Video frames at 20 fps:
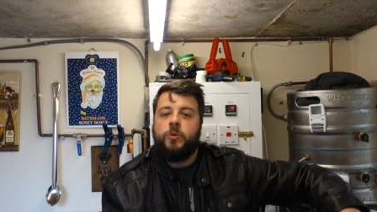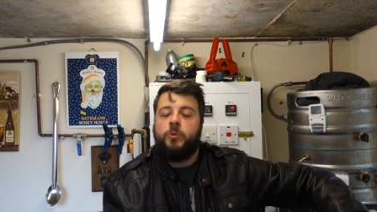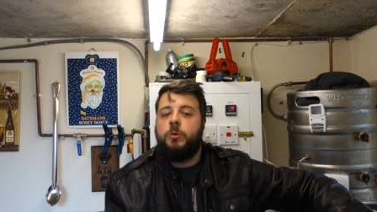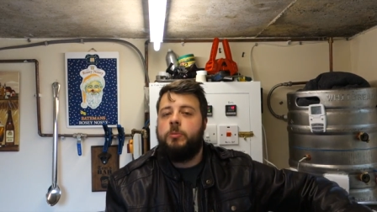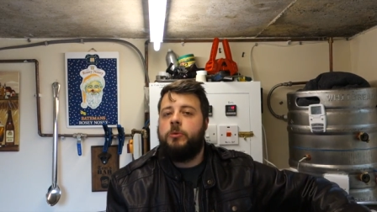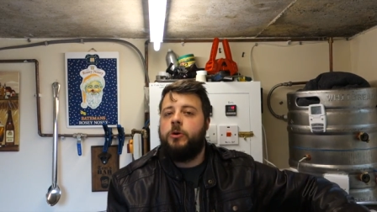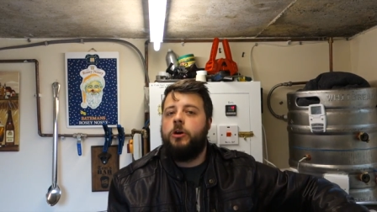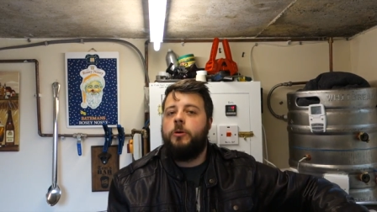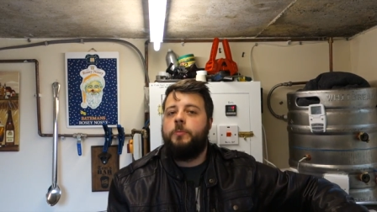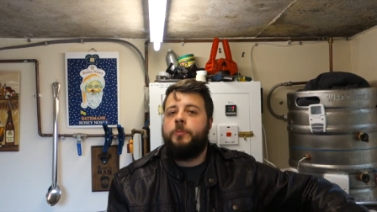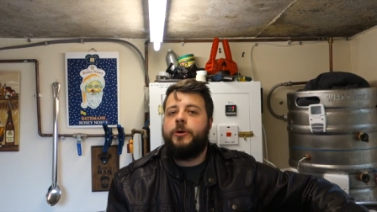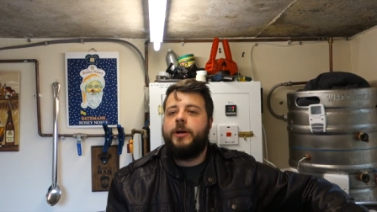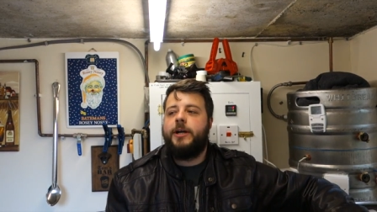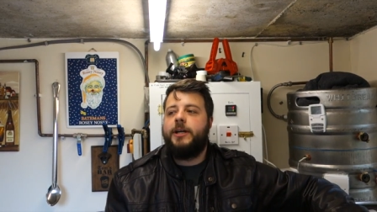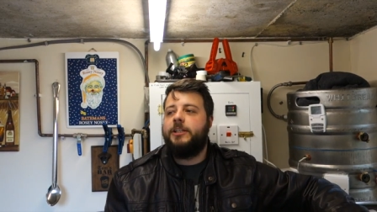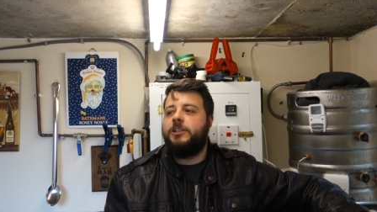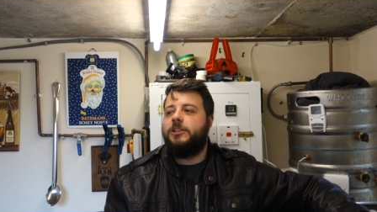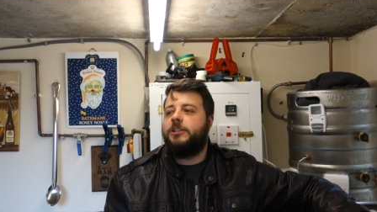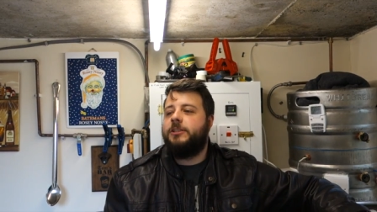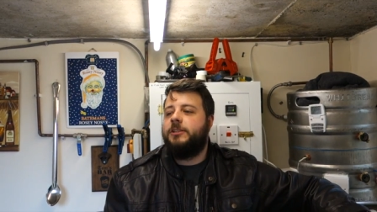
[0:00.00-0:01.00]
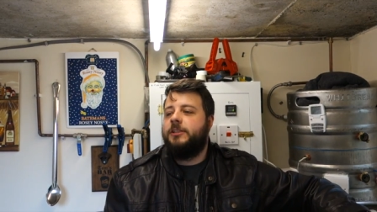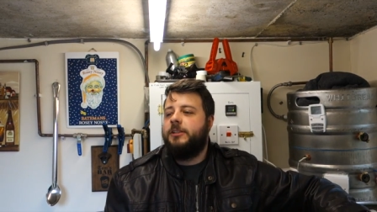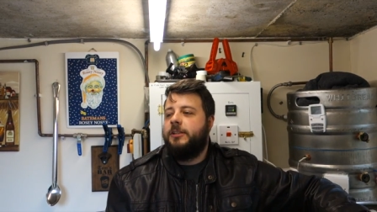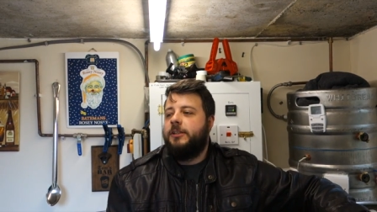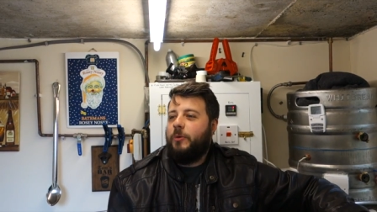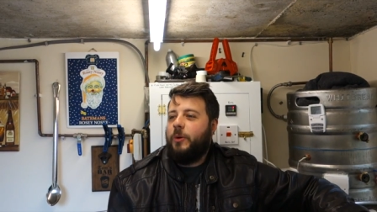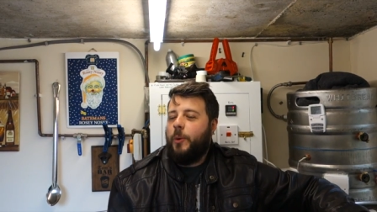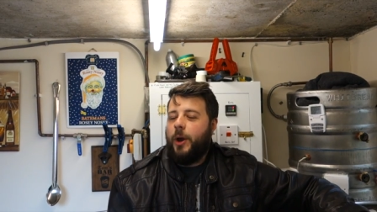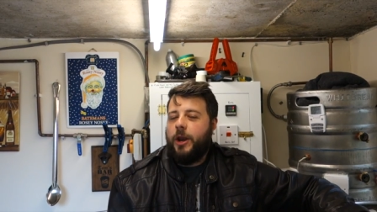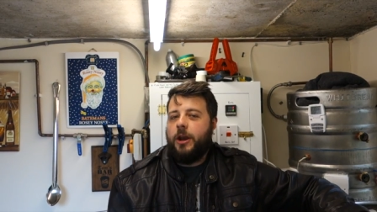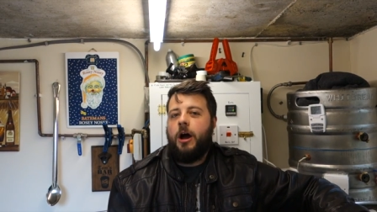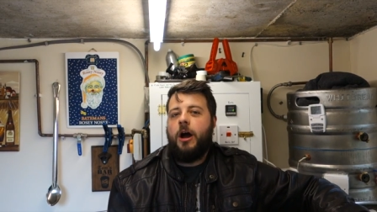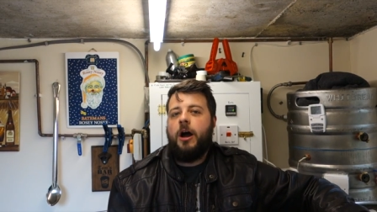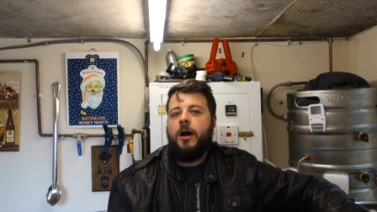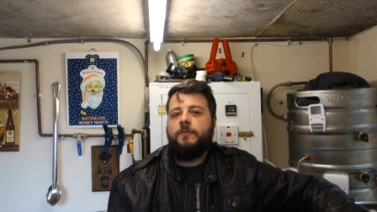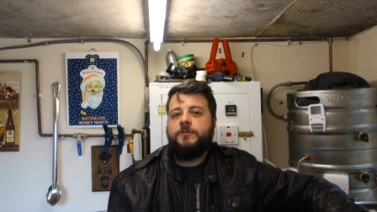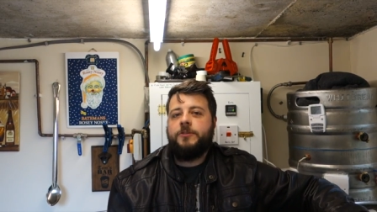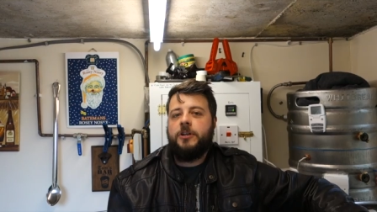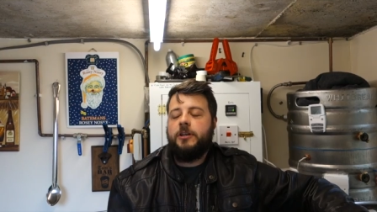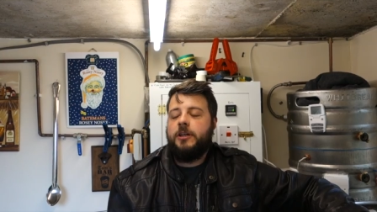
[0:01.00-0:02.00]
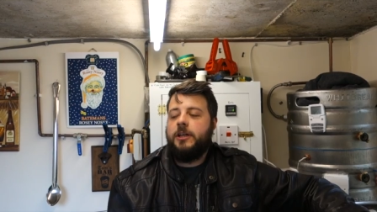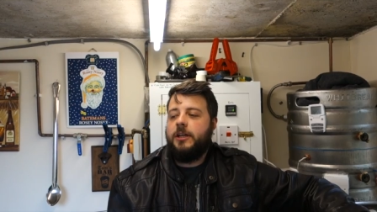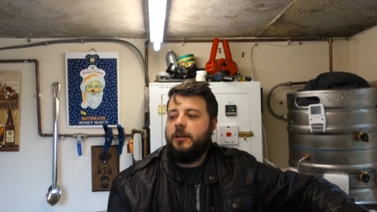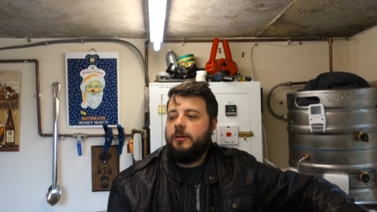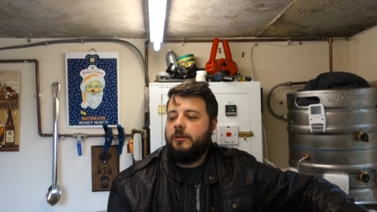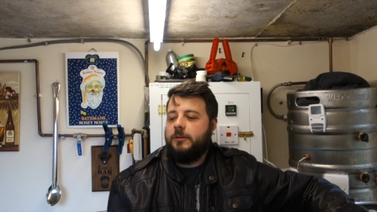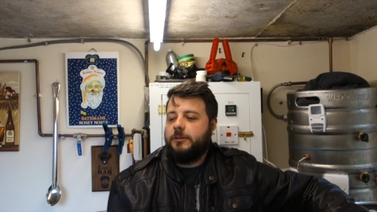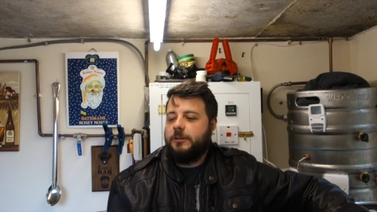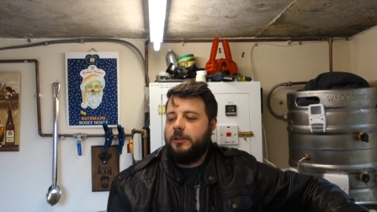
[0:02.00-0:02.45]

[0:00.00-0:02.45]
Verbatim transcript: We bought a press, we went halves on it,